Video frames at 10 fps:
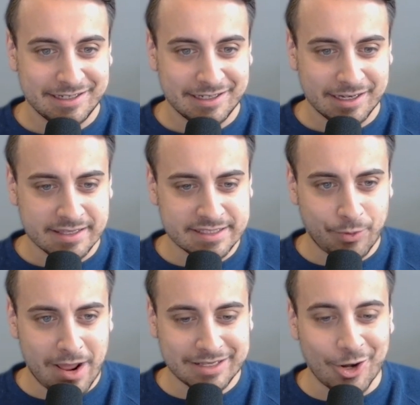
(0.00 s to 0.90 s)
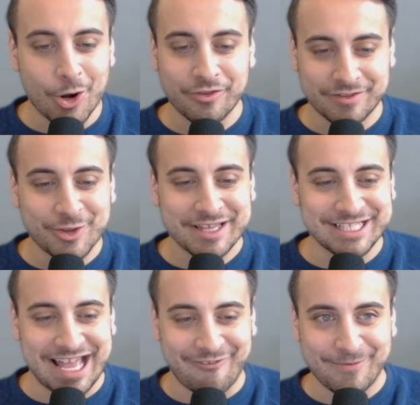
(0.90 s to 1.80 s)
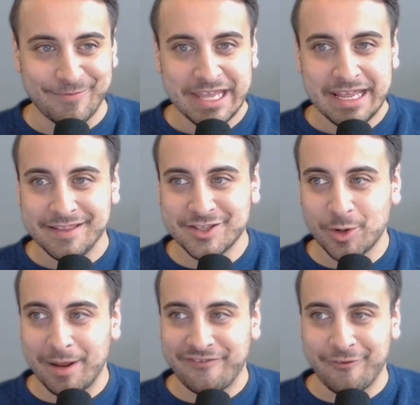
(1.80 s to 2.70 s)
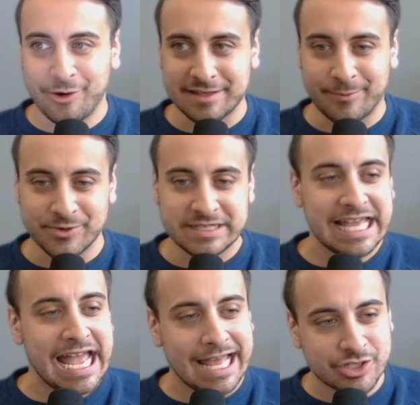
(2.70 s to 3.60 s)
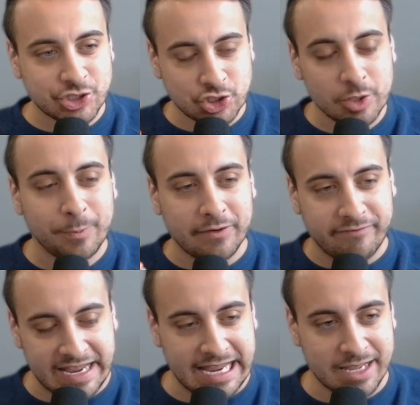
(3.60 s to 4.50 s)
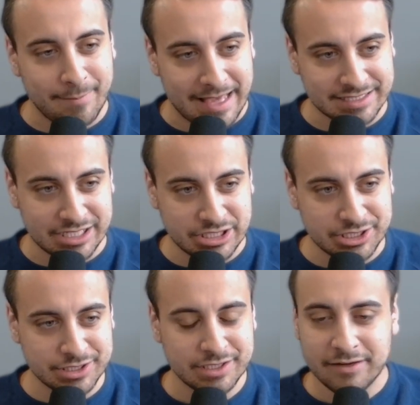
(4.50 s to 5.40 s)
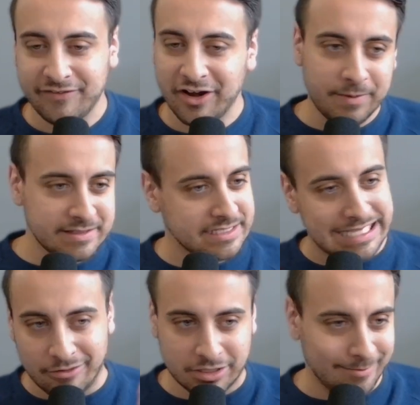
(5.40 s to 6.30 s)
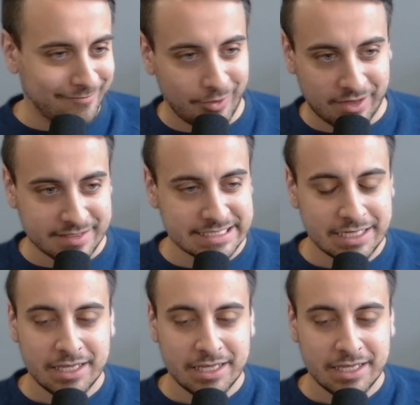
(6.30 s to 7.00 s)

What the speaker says: Because the product, so they still have it. This is one of my favorite examples. They had a super vague message, very business outcome focused.